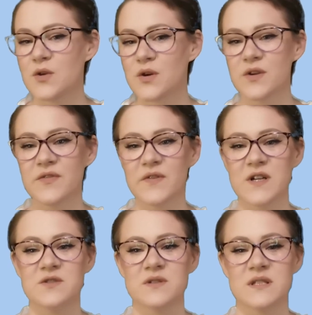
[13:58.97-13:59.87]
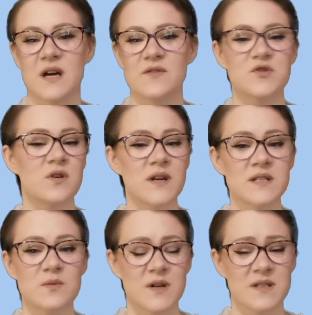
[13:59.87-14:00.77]
and you could find yourself
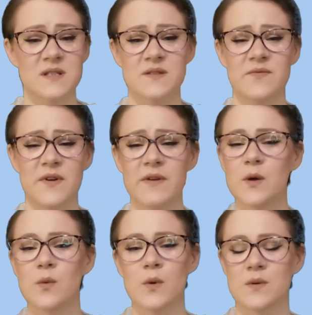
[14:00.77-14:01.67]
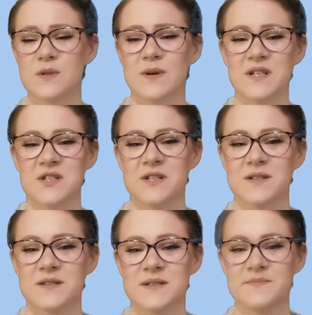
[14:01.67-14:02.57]
trying to answer some very awkward
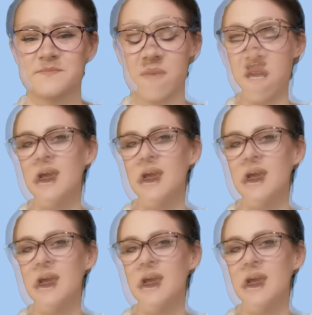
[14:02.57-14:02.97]
questions.